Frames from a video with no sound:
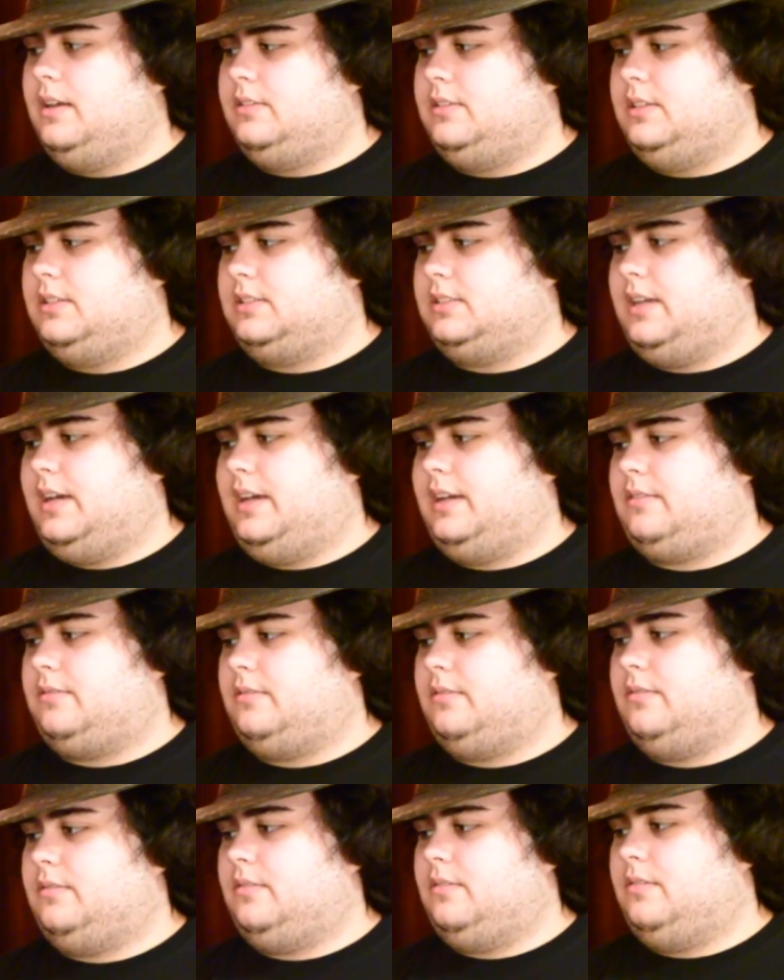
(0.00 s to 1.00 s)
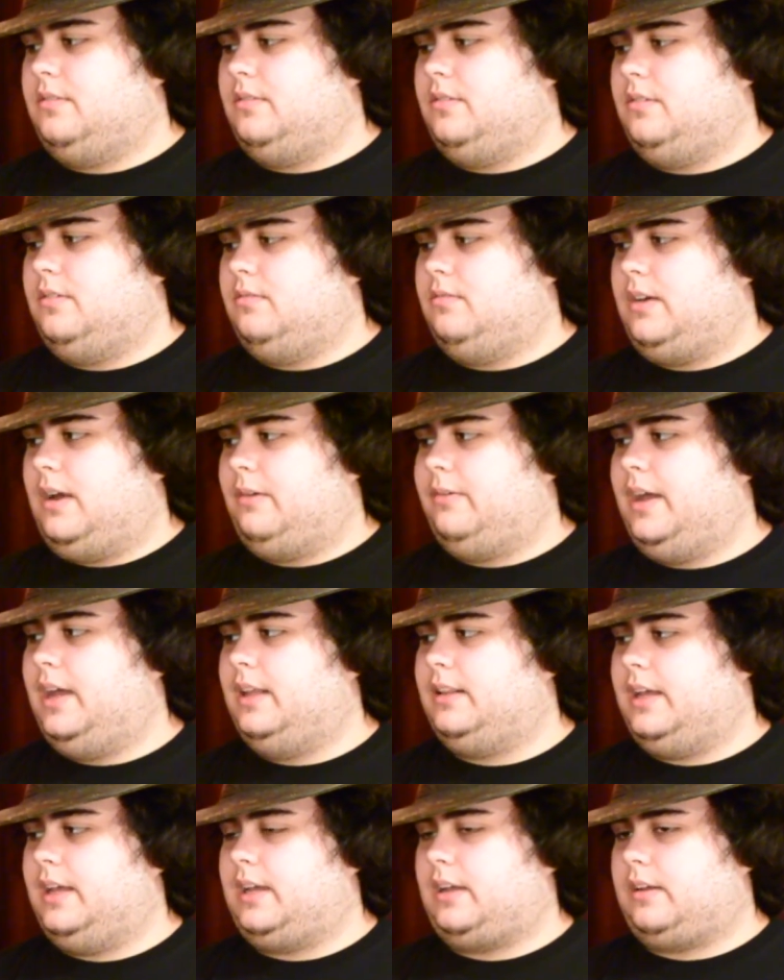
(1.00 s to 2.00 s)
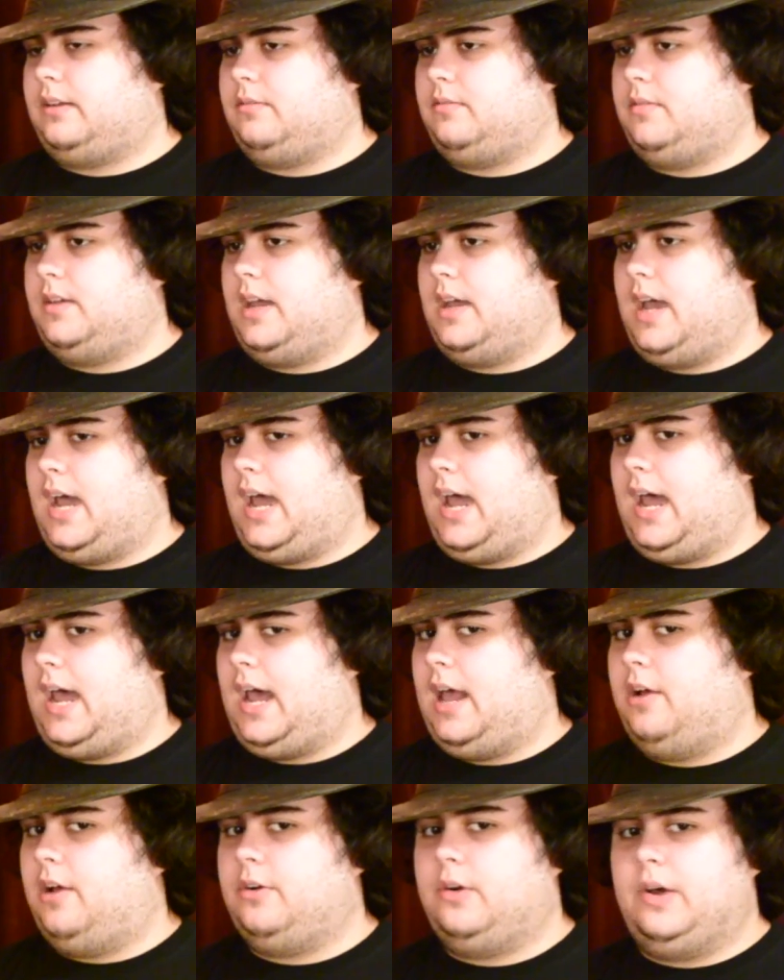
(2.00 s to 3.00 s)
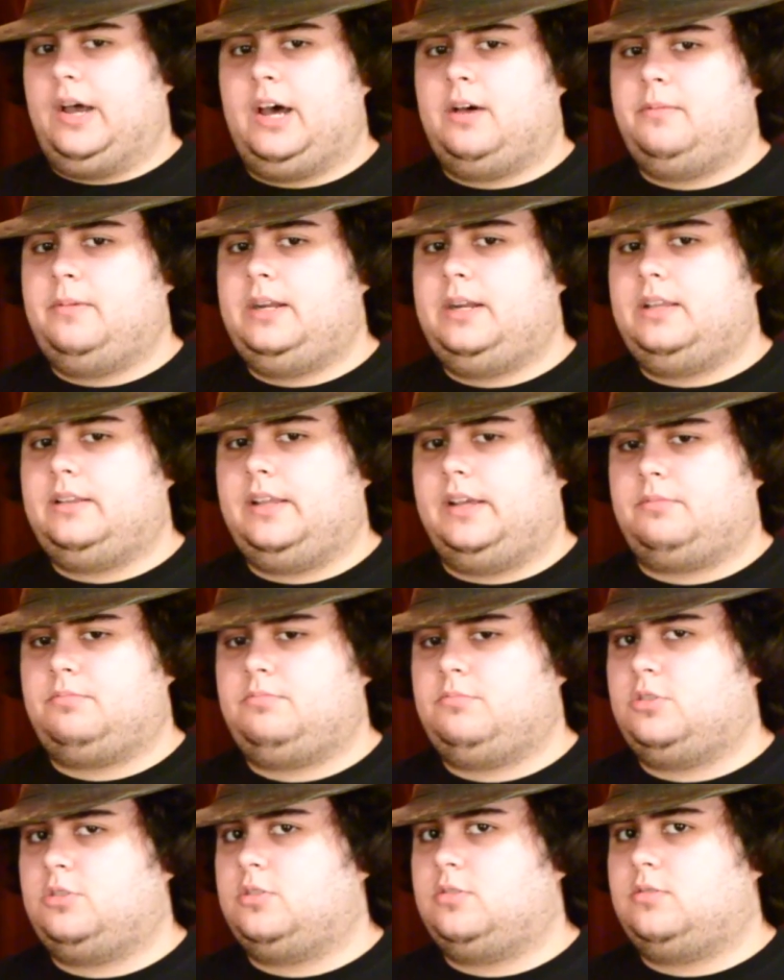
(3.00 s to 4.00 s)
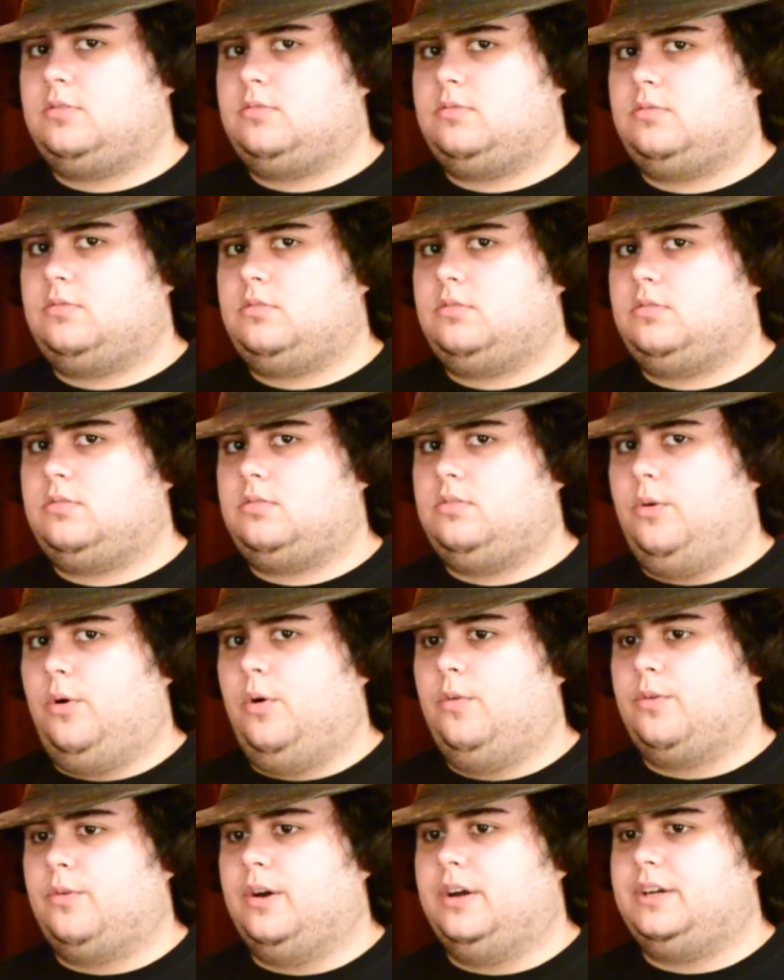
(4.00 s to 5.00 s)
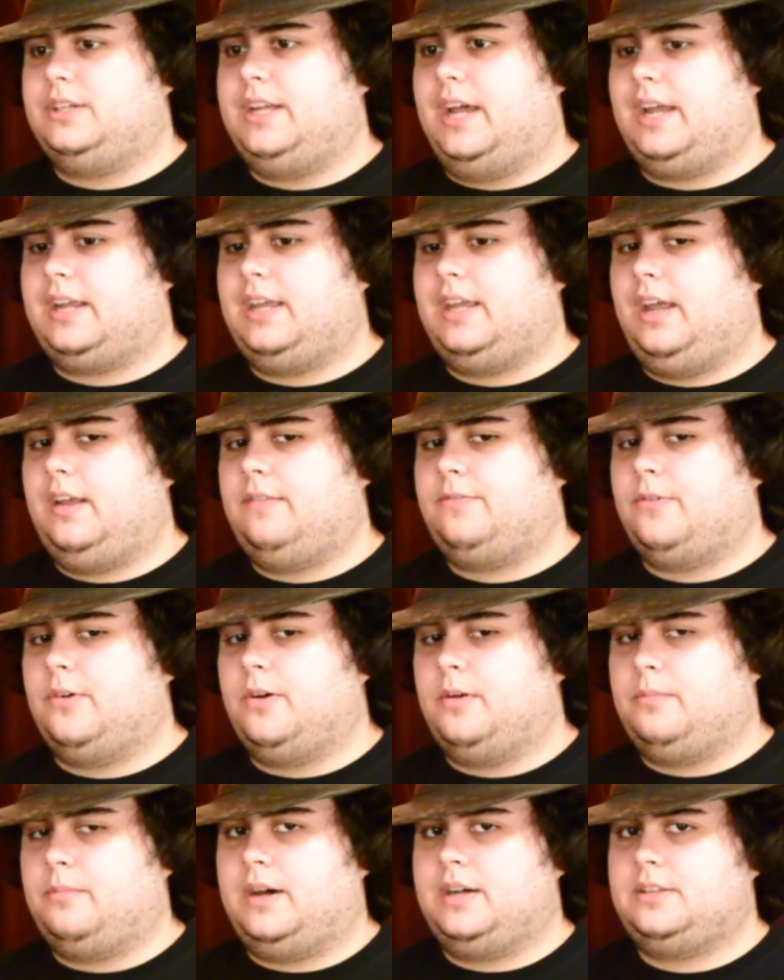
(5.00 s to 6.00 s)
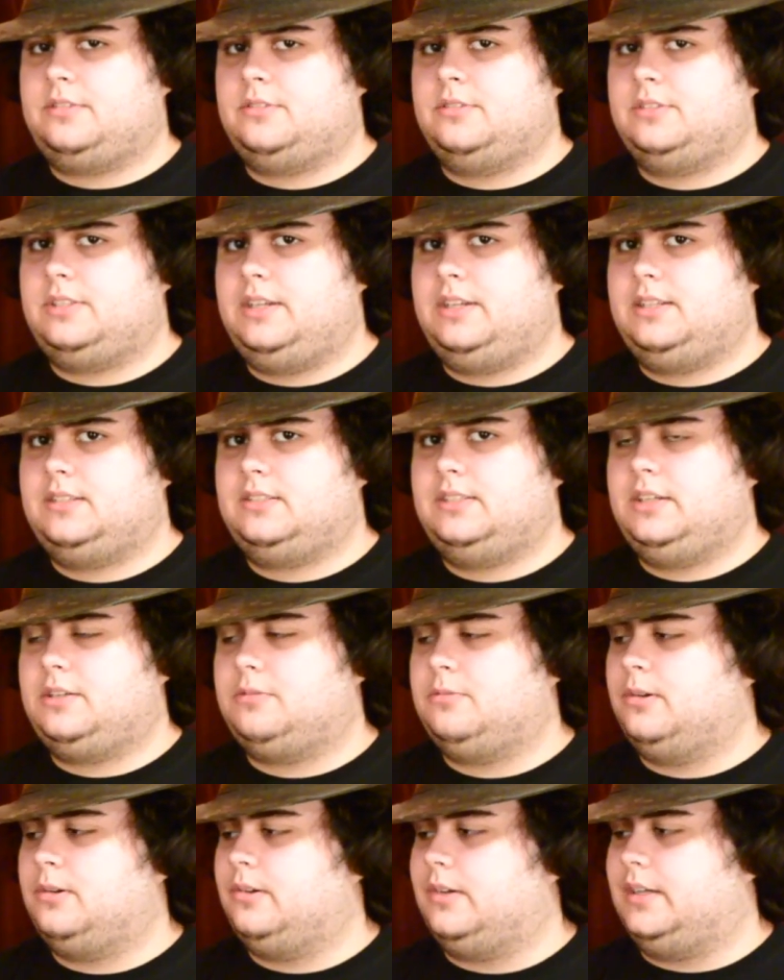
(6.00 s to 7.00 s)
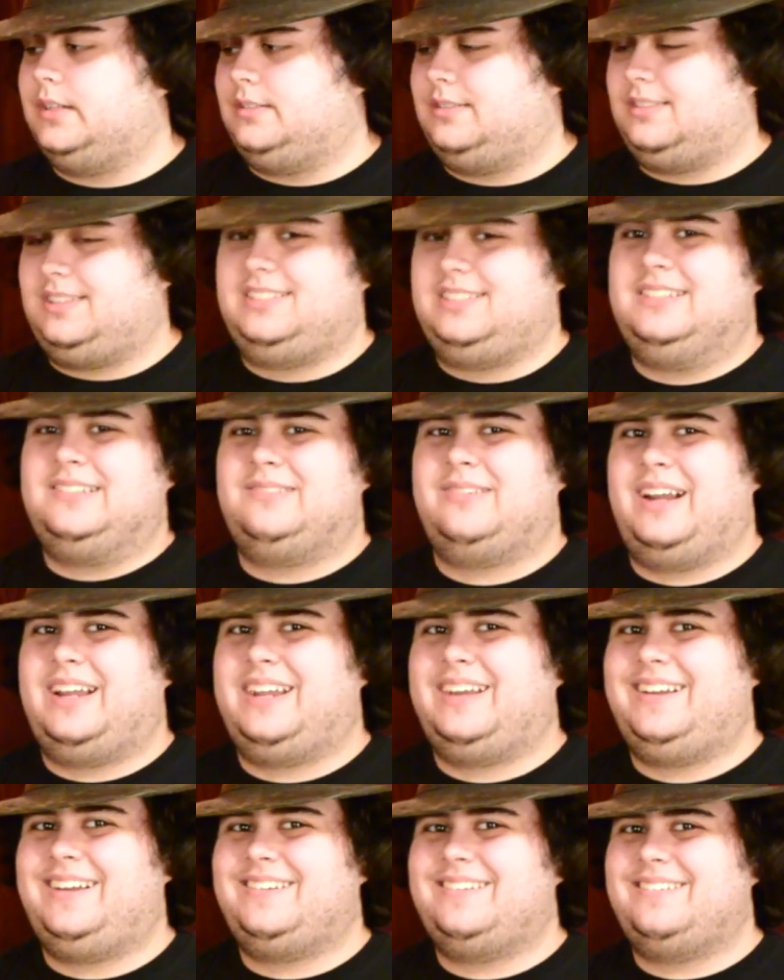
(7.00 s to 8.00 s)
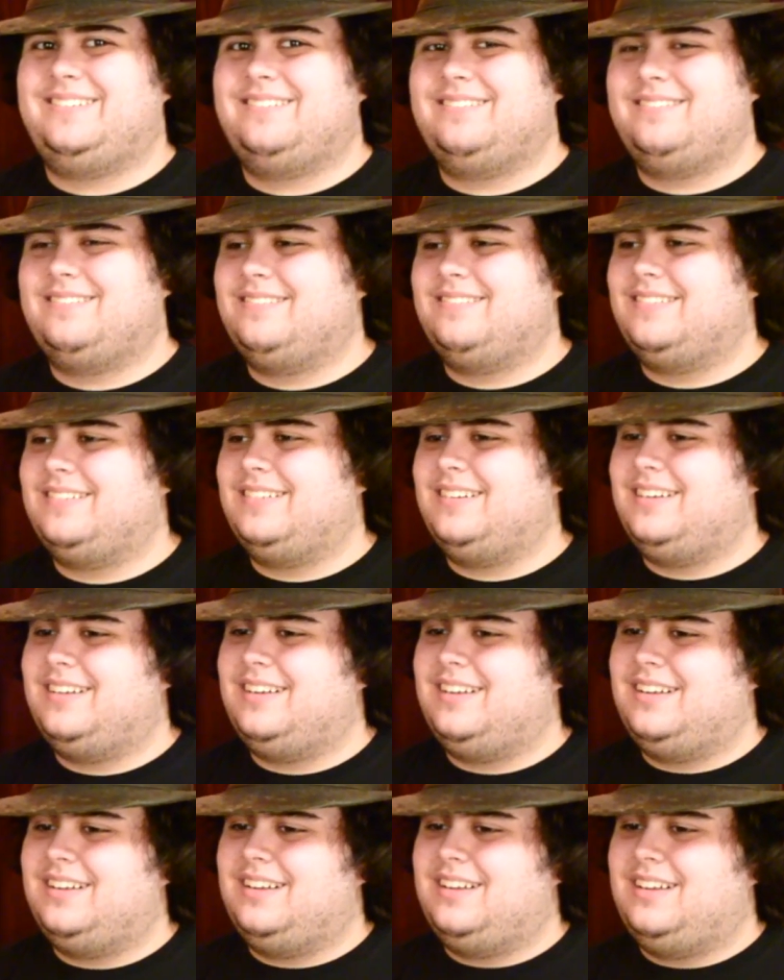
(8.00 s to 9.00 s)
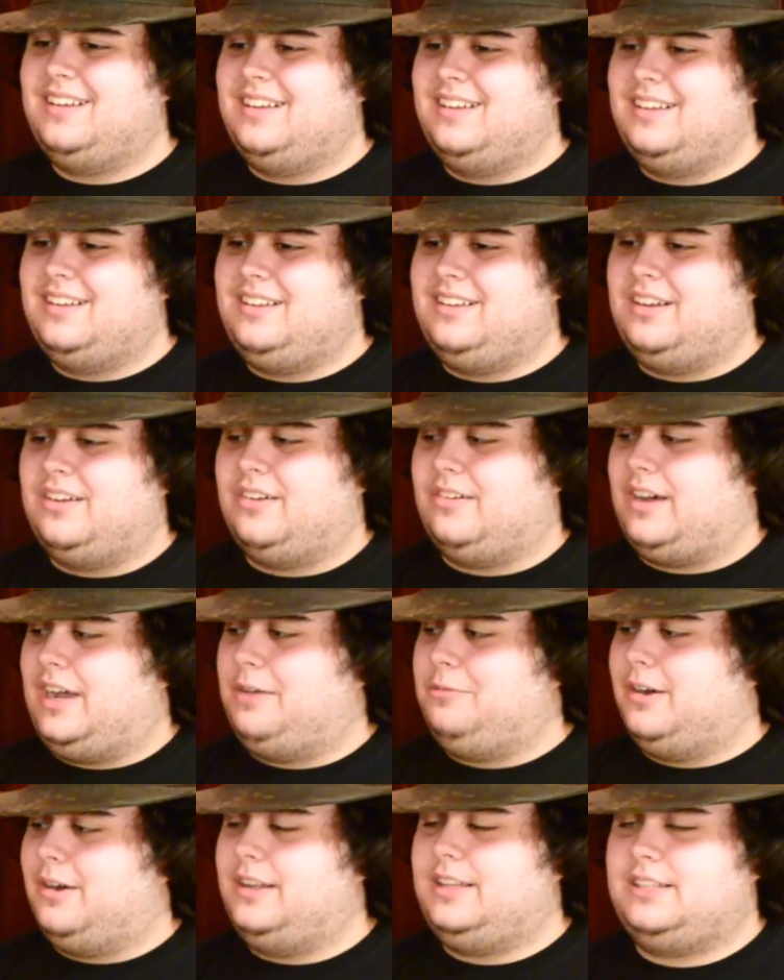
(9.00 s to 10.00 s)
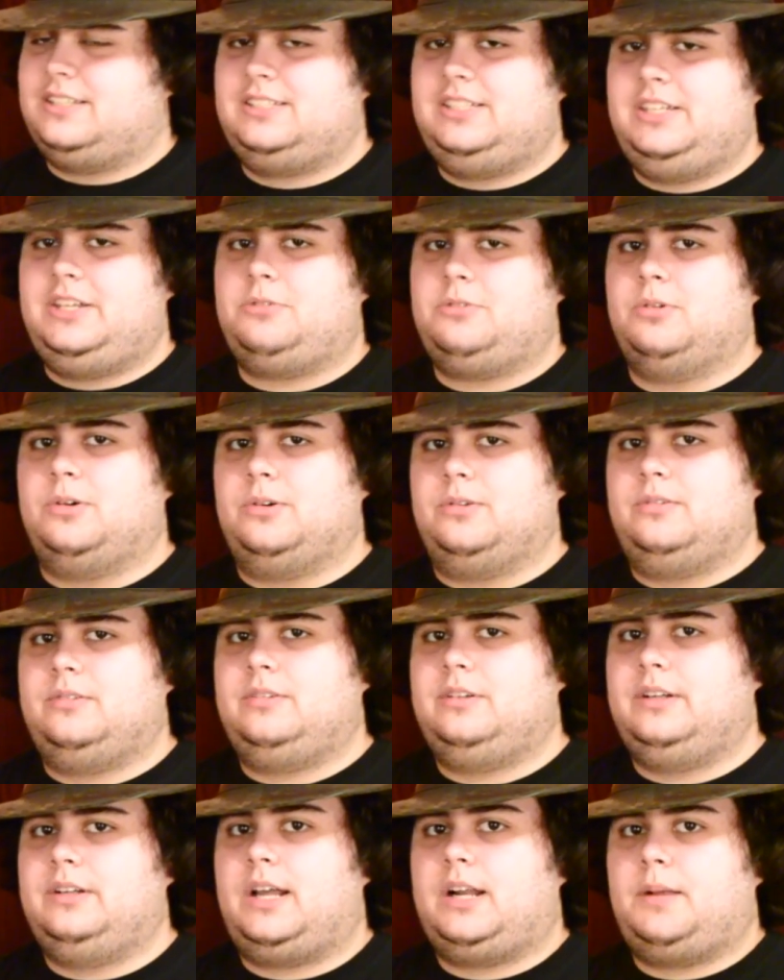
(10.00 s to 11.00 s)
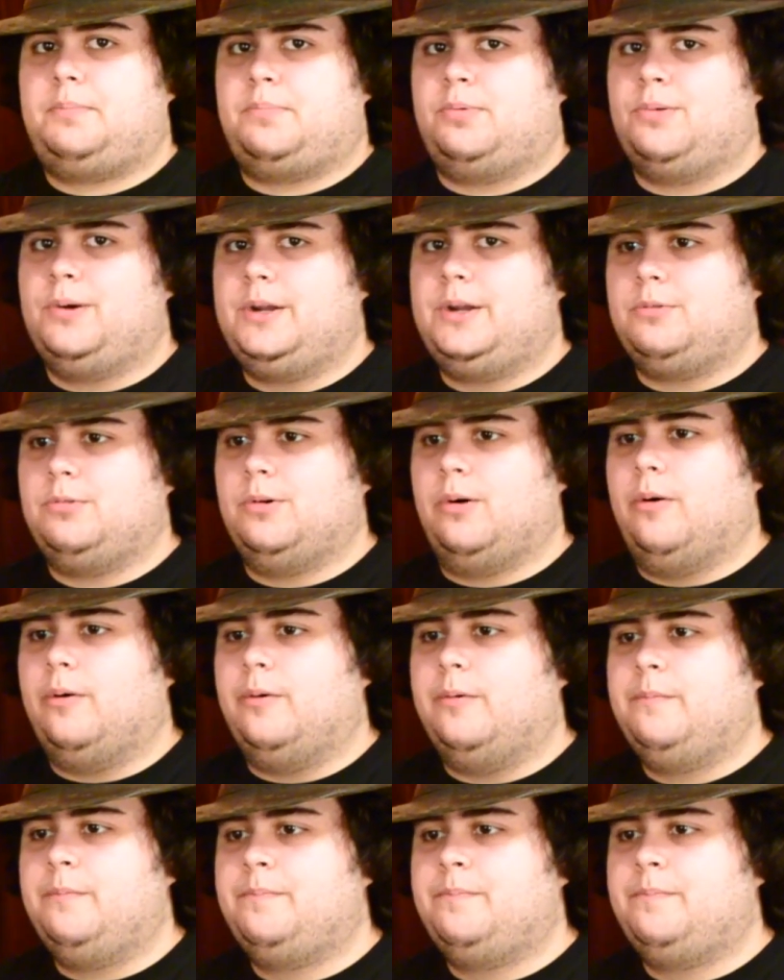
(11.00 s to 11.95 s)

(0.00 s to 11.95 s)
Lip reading: just like I waited like I don't know how many like over a decade for a Monsters Inc. sequel, and this is what I get. You know, I want a sequel, not a prequel.